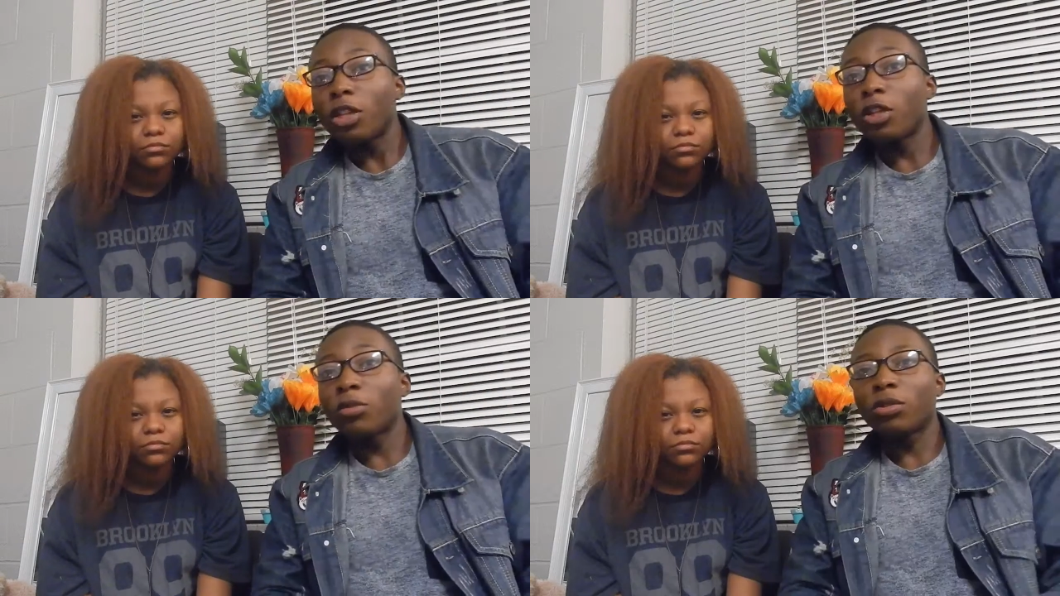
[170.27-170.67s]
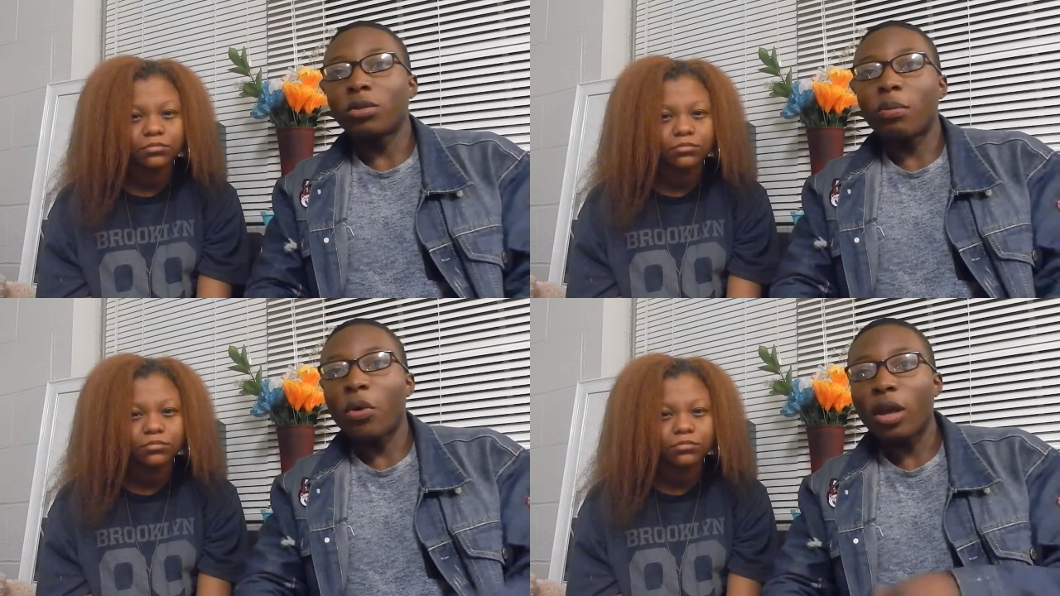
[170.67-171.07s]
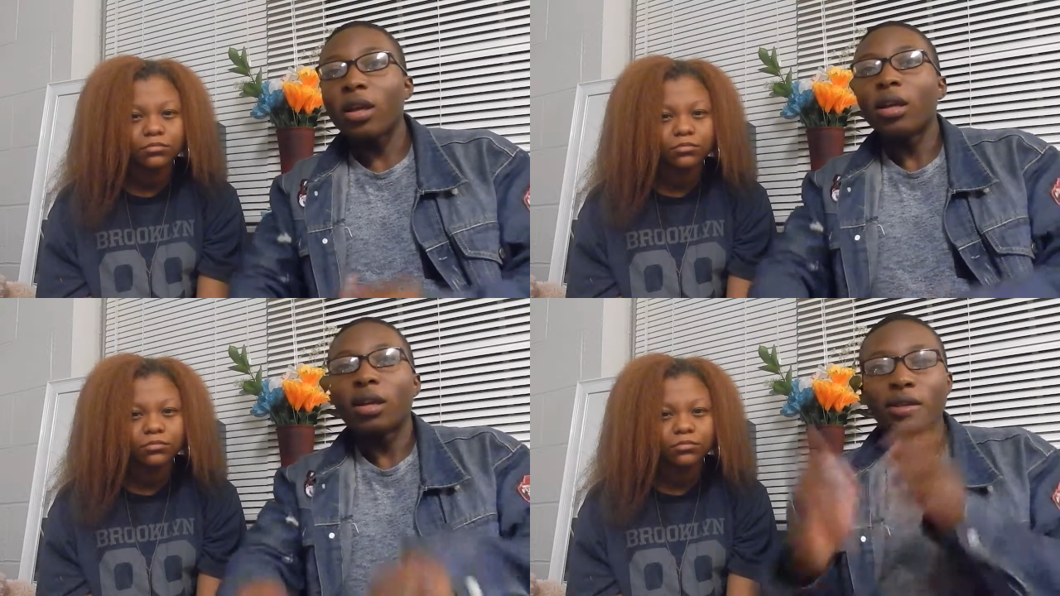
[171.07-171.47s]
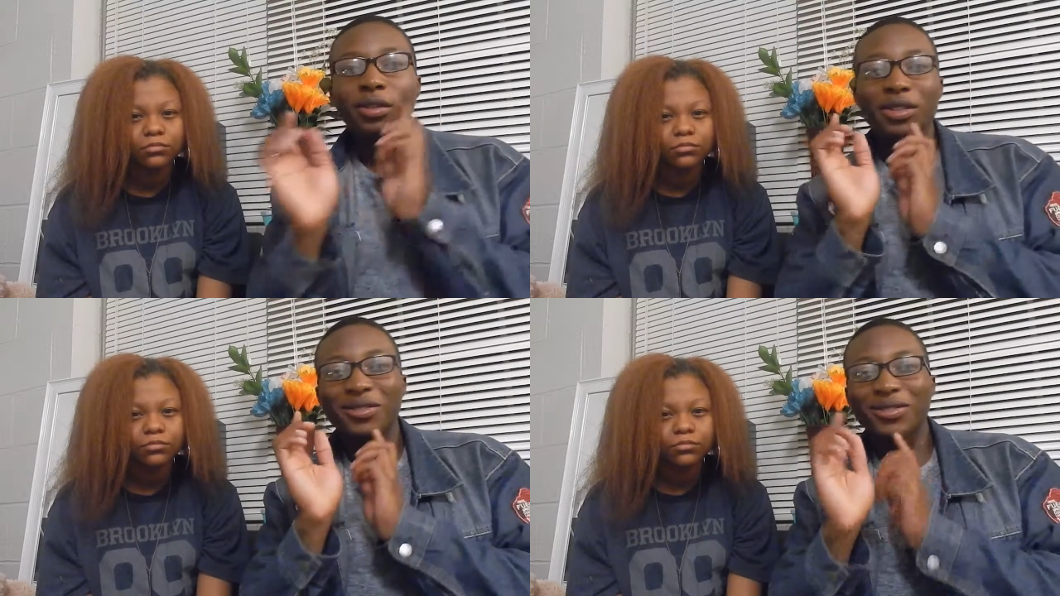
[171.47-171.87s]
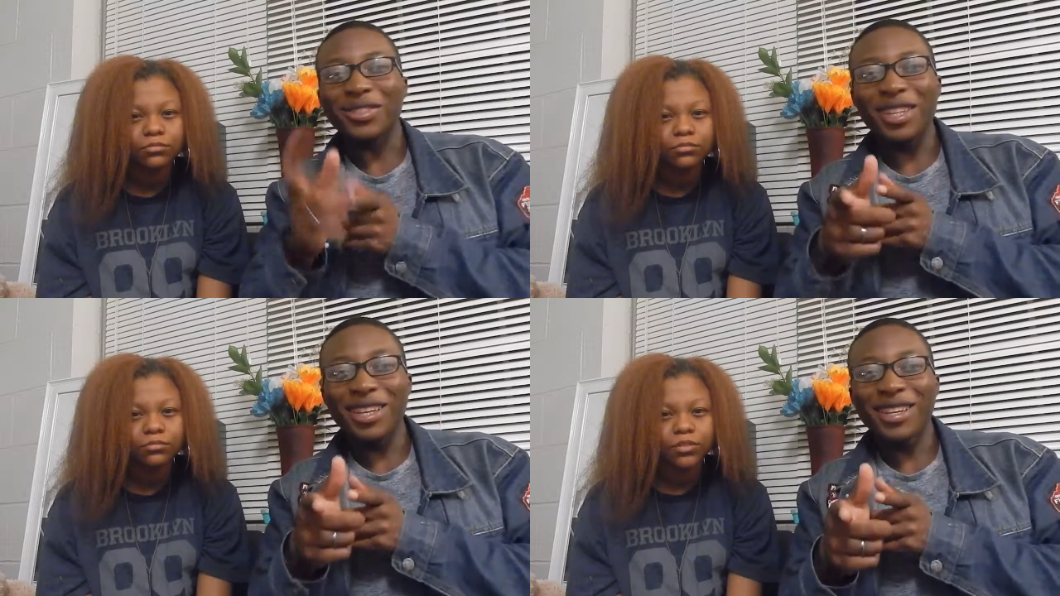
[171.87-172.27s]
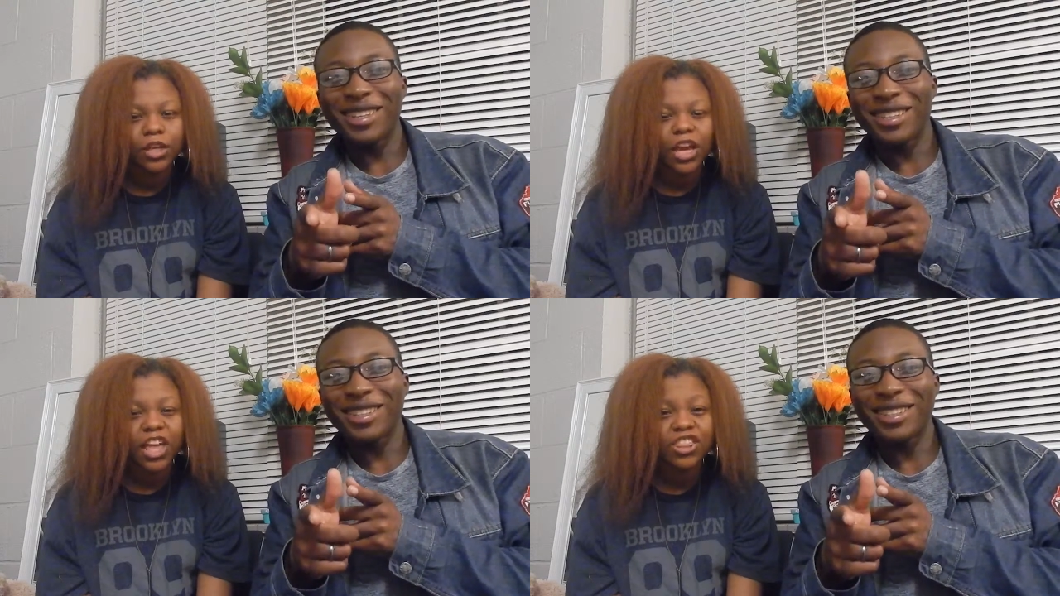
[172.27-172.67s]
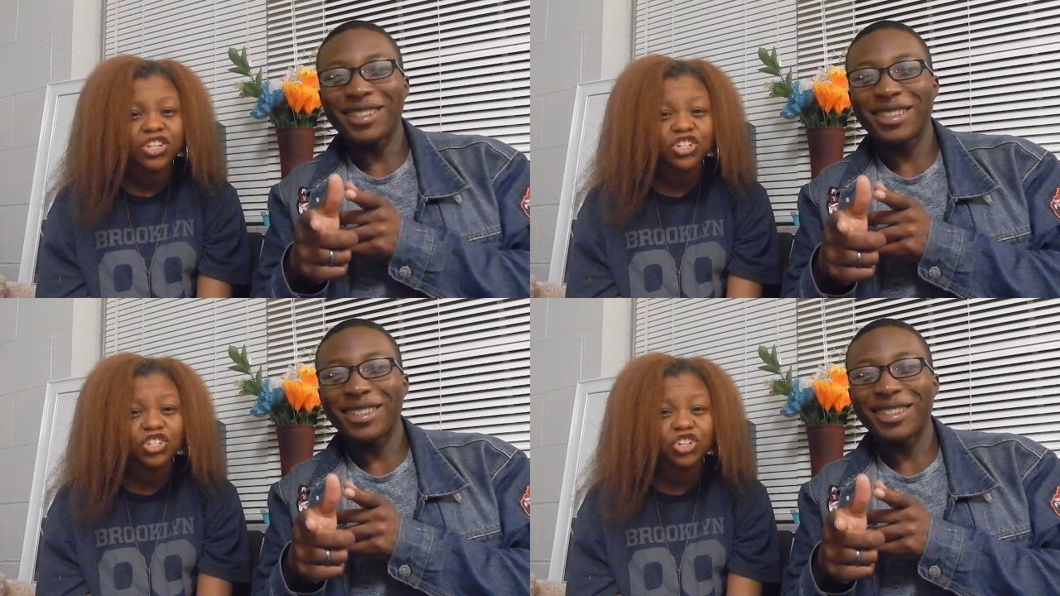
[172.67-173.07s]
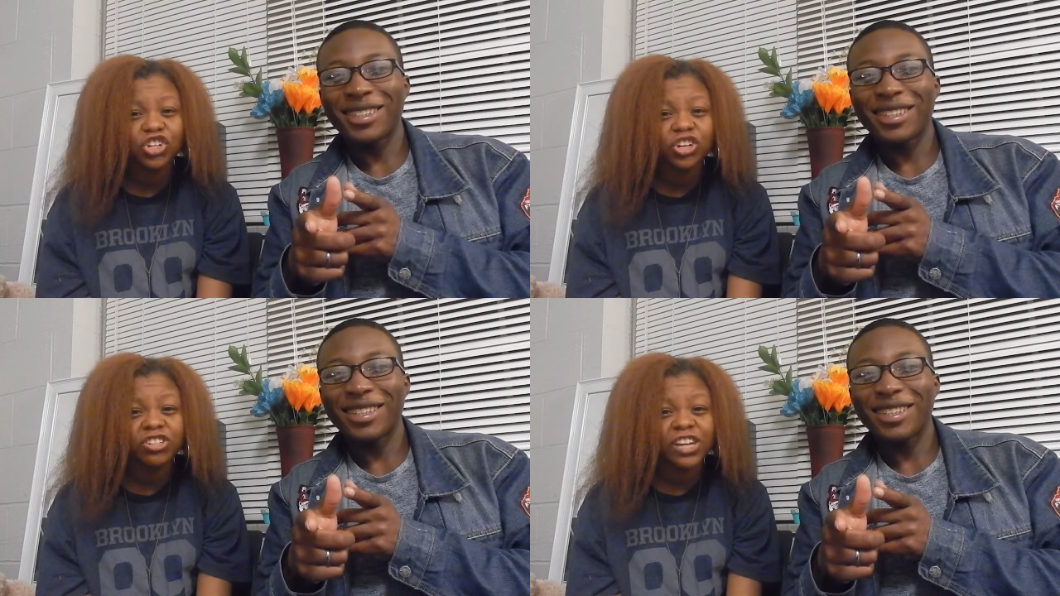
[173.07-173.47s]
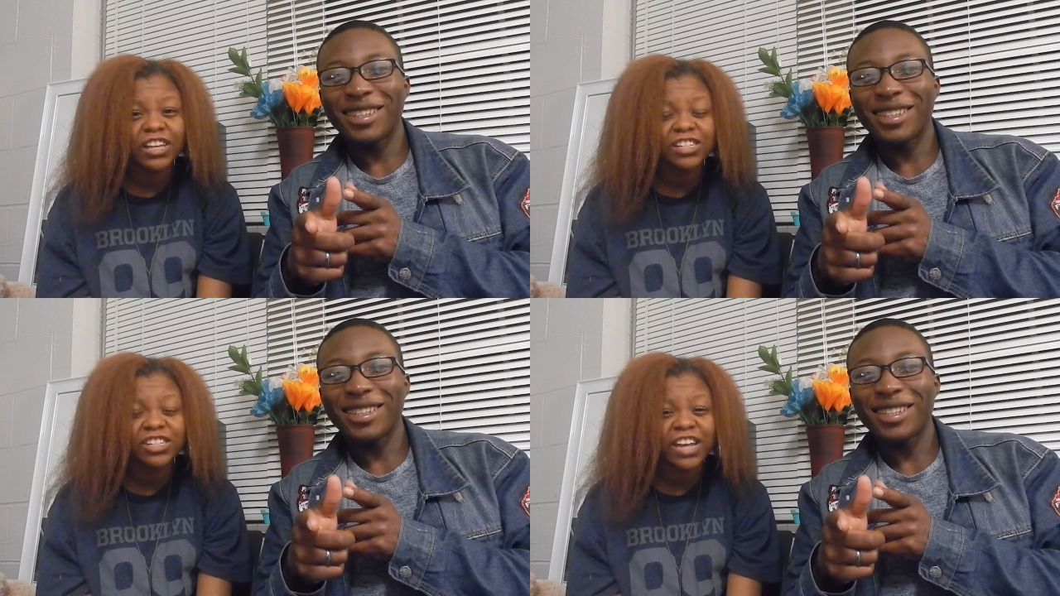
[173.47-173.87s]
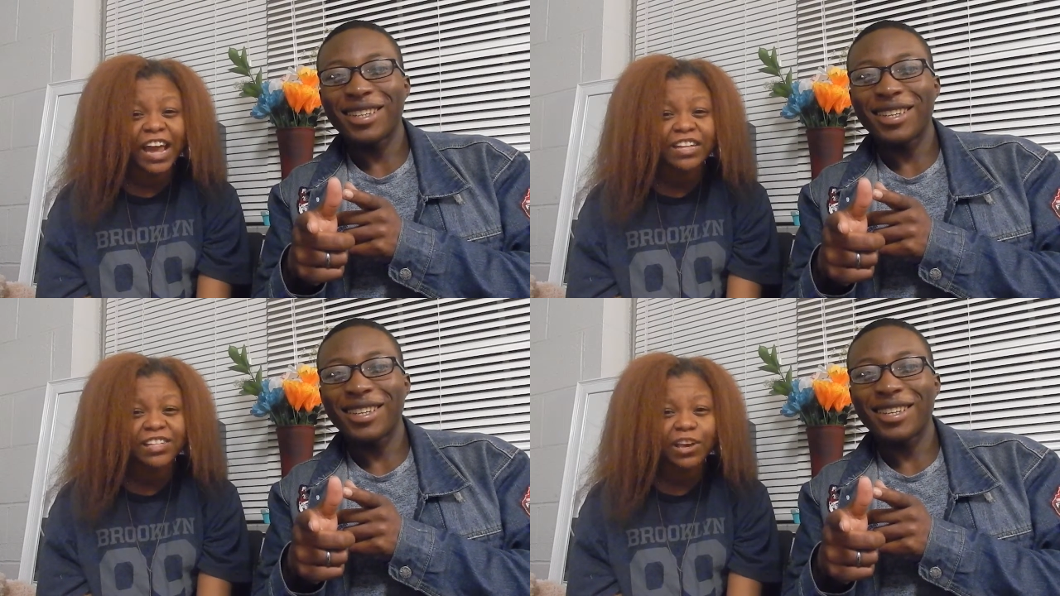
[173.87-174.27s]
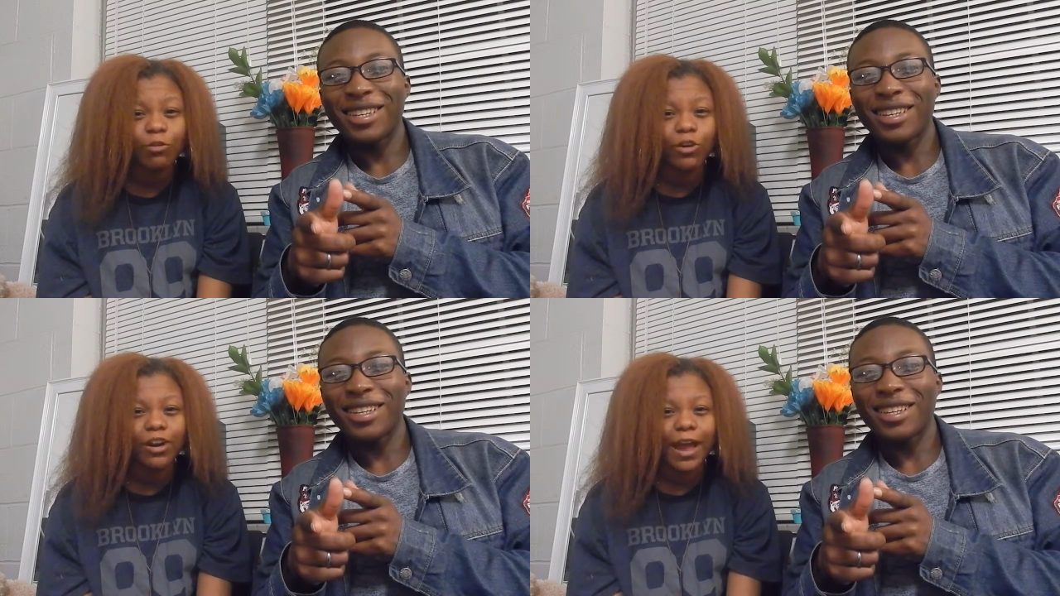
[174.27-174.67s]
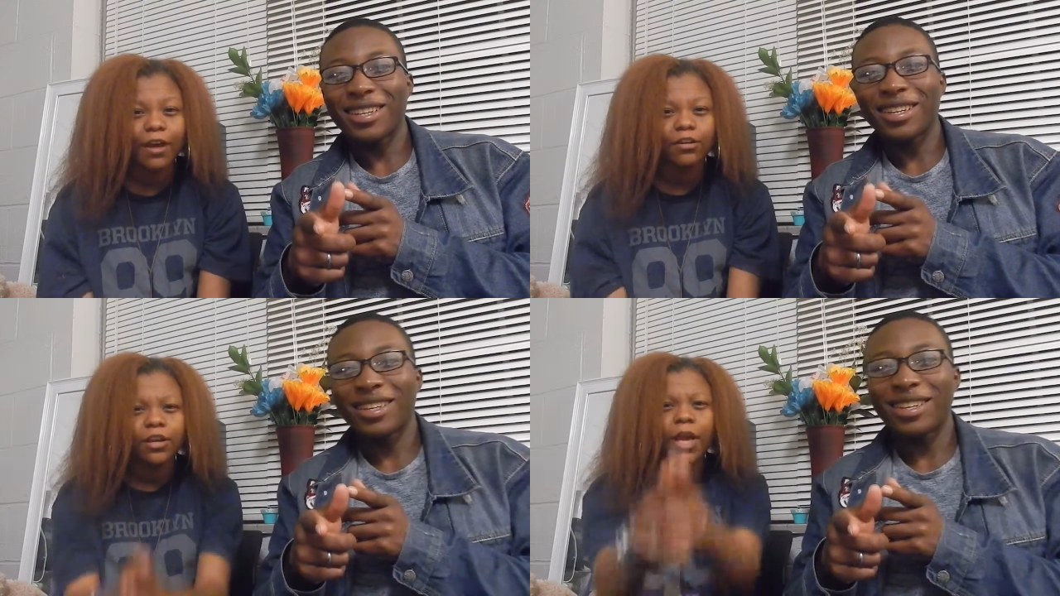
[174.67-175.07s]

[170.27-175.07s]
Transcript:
Speaker 1: This was your boy D.
Speaker 2: And this is your girl Jazzy Jazz, and we're out.